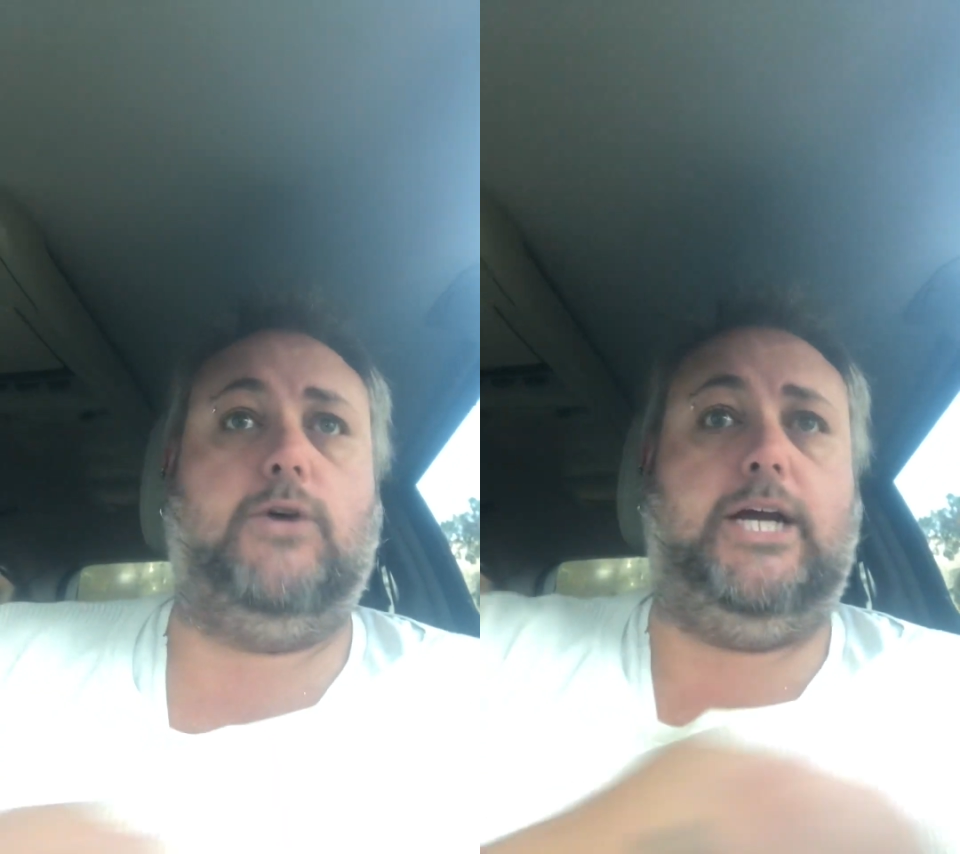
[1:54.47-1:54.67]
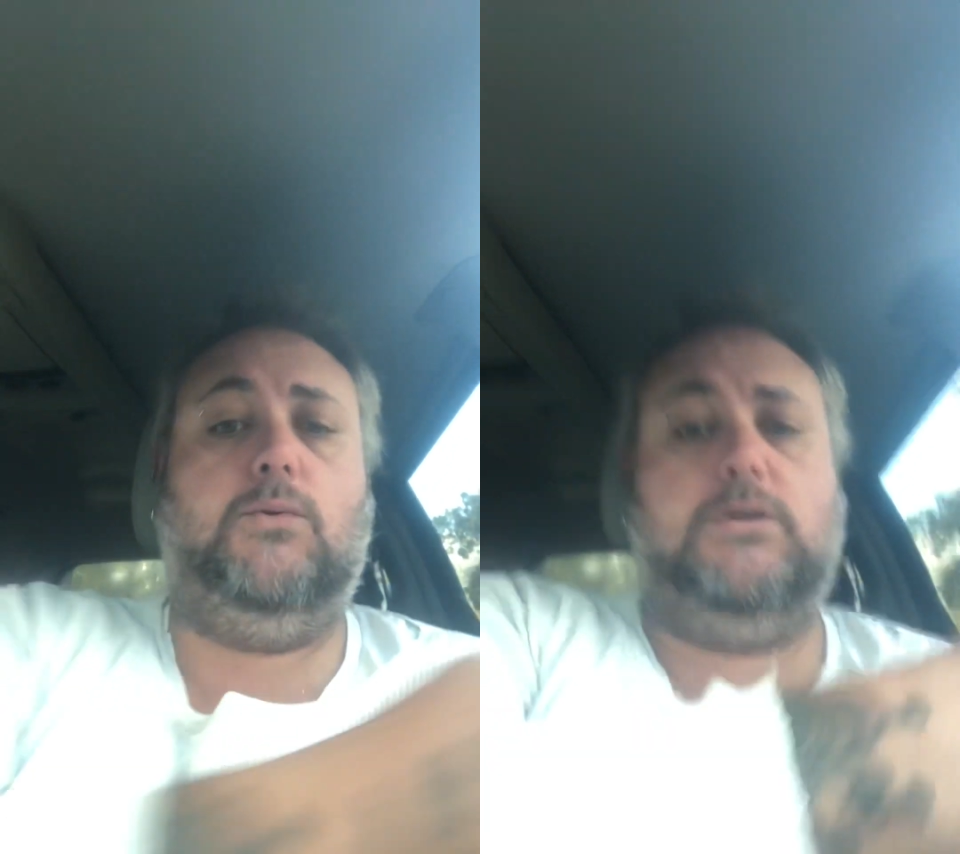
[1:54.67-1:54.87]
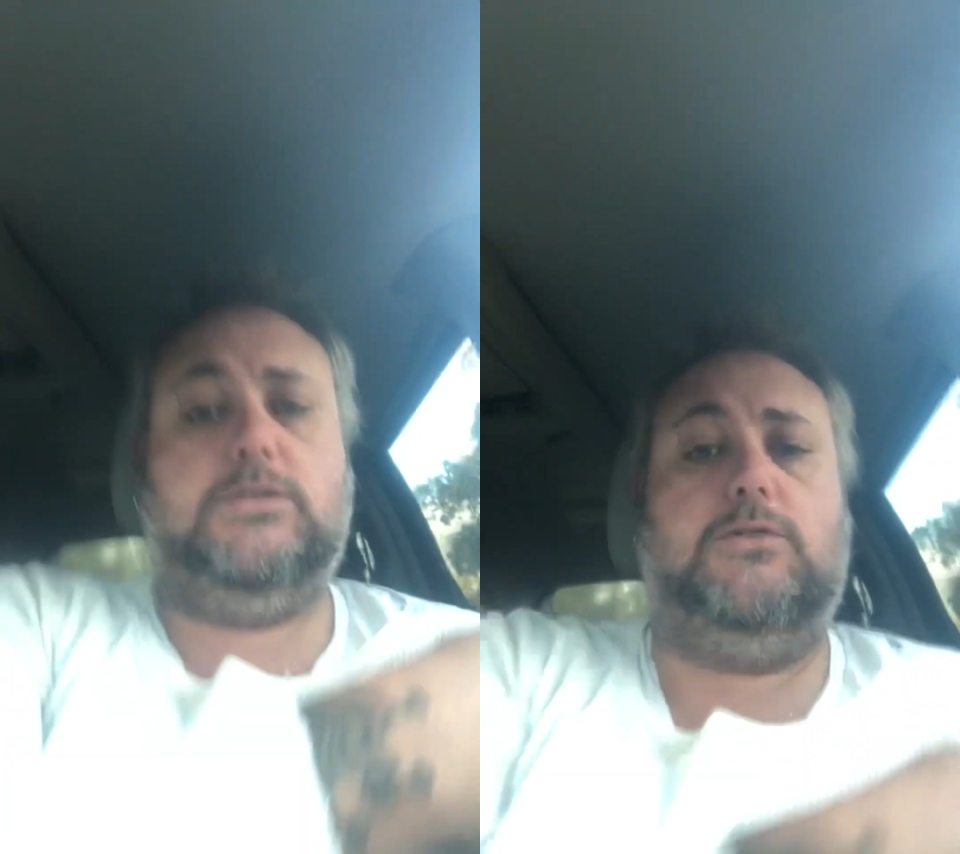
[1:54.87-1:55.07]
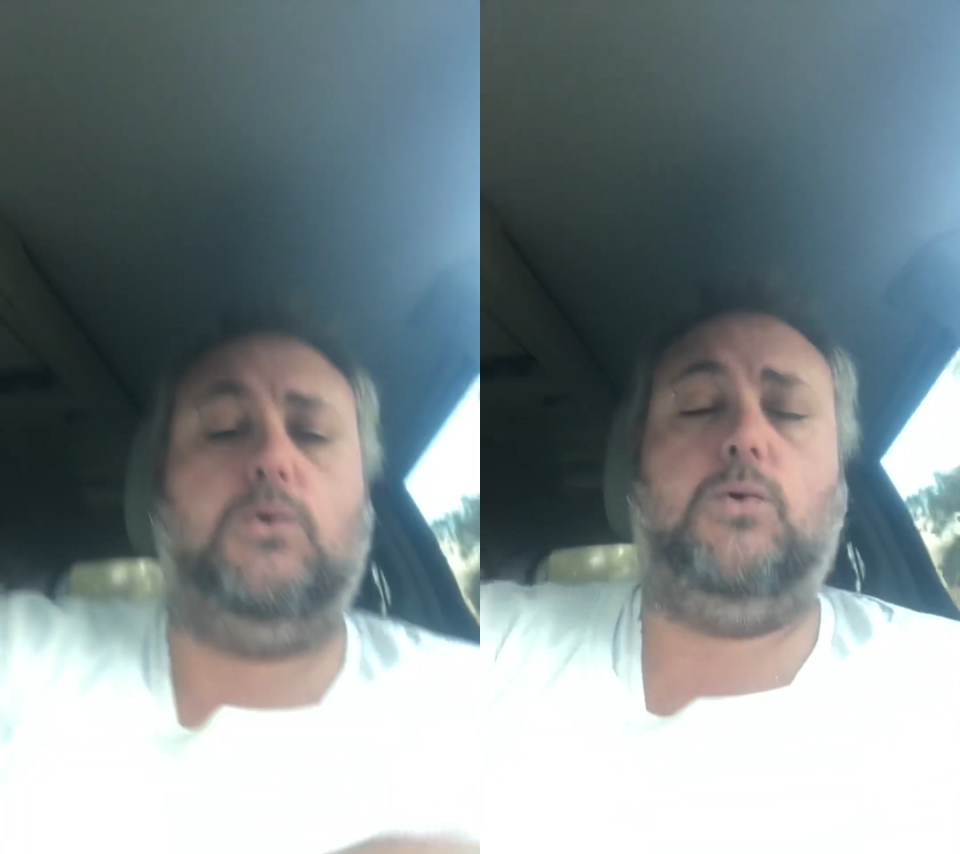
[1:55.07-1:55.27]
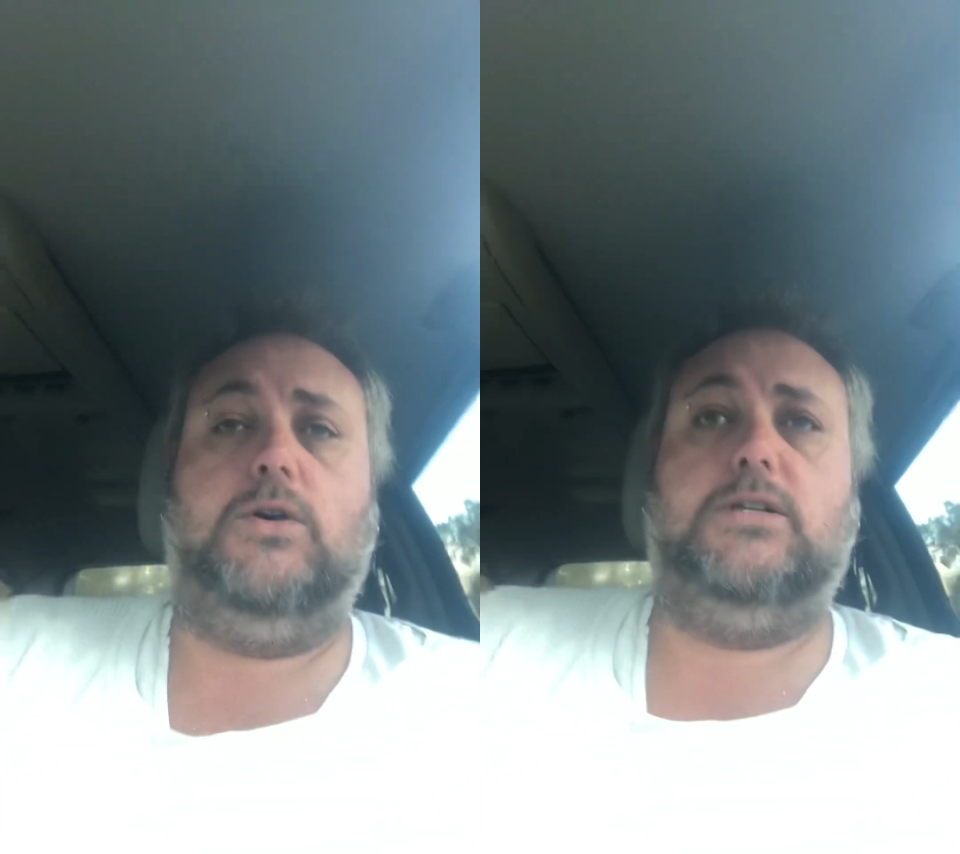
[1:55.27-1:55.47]
he was
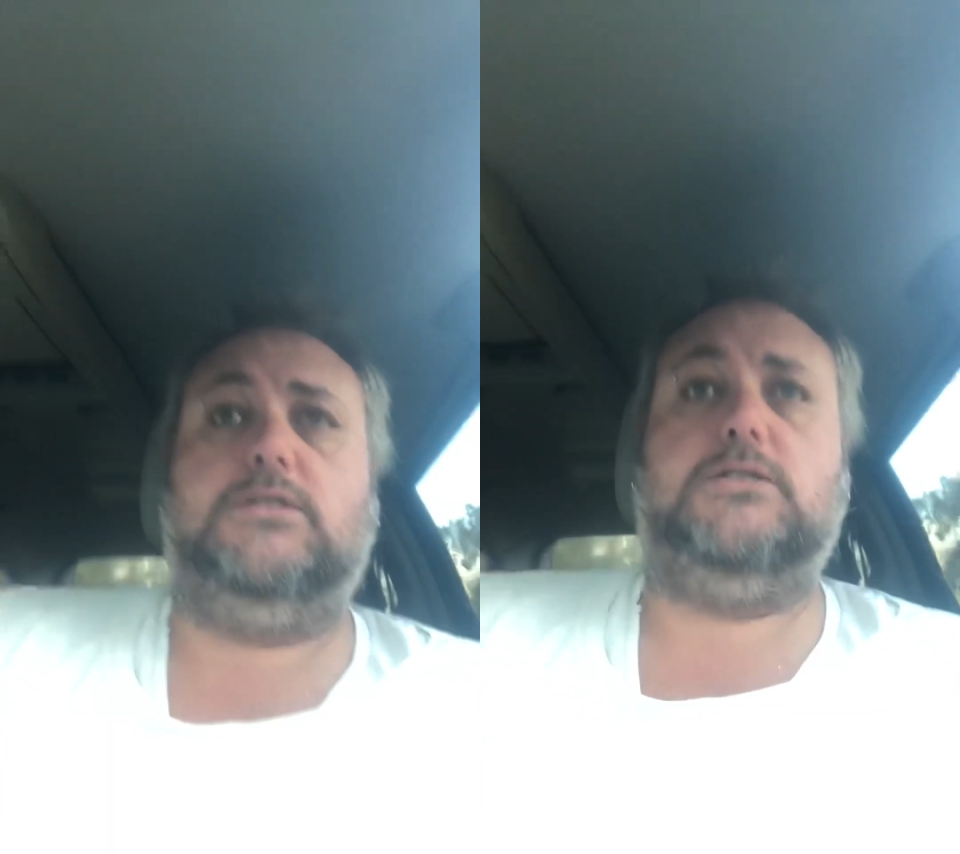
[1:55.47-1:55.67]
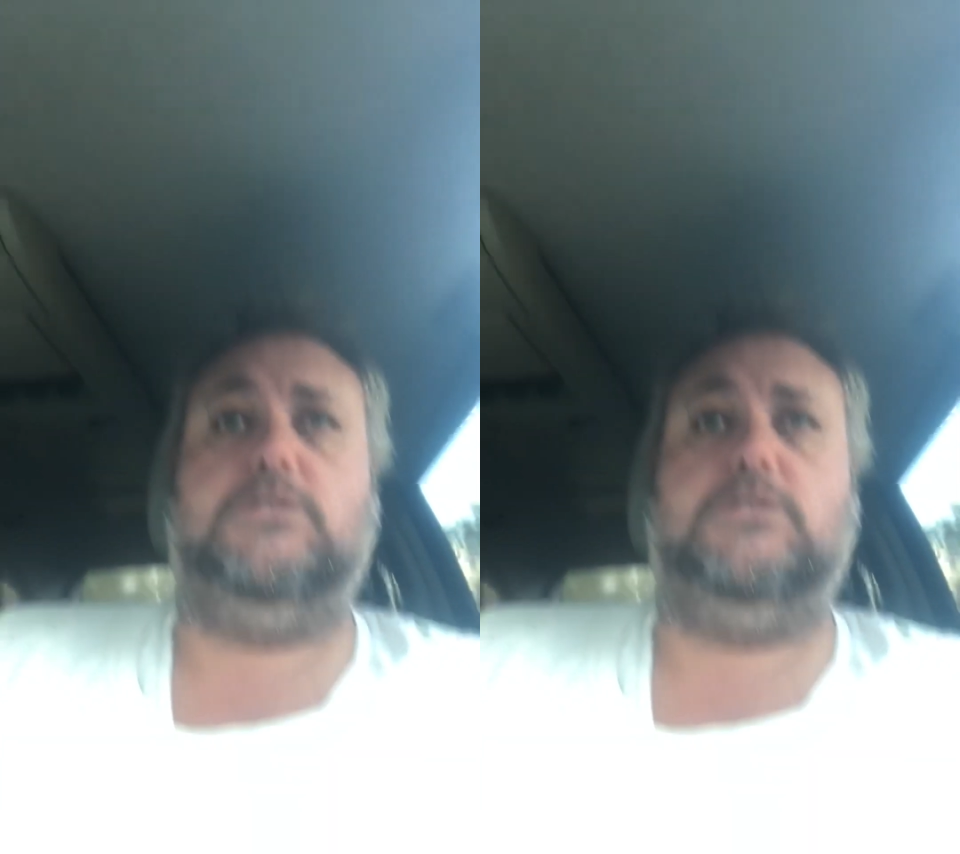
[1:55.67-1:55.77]
going,